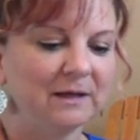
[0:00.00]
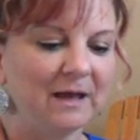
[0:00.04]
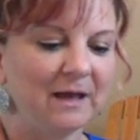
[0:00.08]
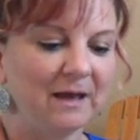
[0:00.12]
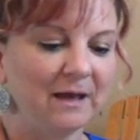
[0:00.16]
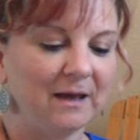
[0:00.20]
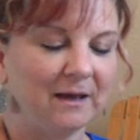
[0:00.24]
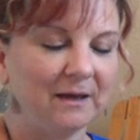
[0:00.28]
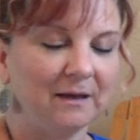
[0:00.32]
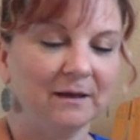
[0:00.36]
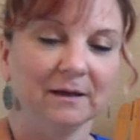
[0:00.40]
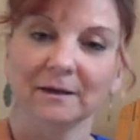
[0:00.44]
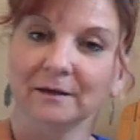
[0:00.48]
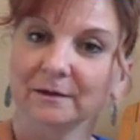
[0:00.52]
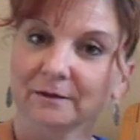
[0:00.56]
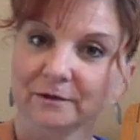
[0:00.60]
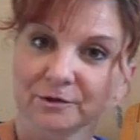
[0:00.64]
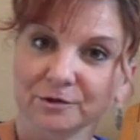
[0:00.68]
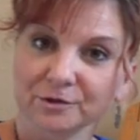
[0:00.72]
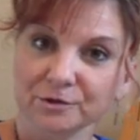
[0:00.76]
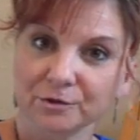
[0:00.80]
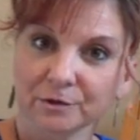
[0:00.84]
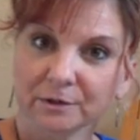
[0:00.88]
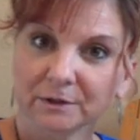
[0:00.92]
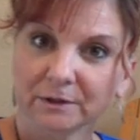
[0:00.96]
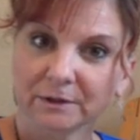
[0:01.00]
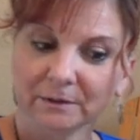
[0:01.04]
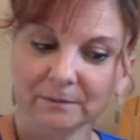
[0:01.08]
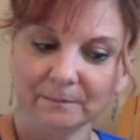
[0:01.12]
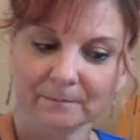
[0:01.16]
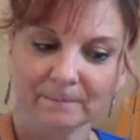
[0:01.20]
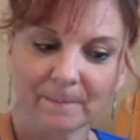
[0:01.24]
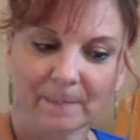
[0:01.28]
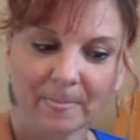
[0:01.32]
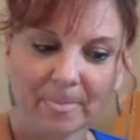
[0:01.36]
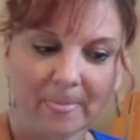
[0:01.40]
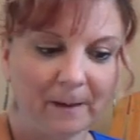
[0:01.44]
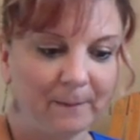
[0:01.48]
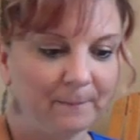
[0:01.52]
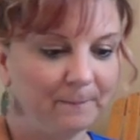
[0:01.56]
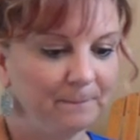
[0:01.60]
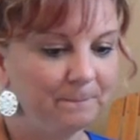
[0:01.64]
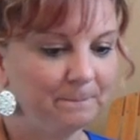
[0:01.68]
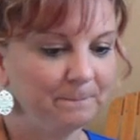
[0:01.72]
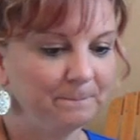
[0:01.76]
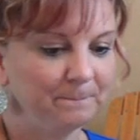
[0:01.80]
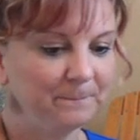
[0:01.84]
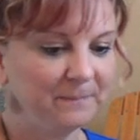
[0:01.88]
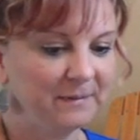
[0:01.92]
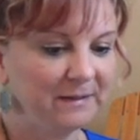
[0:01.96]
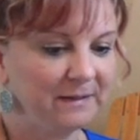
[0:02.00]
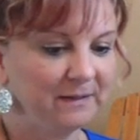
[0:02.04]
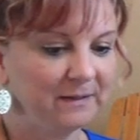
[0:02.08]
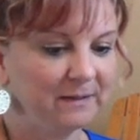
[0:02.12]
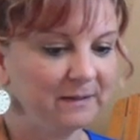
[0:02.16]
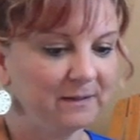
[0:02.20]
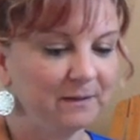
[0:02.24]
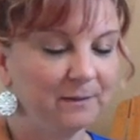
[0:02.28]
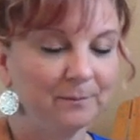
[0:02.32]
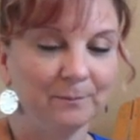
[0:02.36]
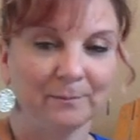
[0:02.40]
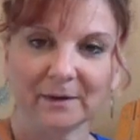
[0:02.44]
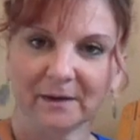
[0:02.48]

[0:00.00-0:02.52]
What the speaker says: A, in a tree, B,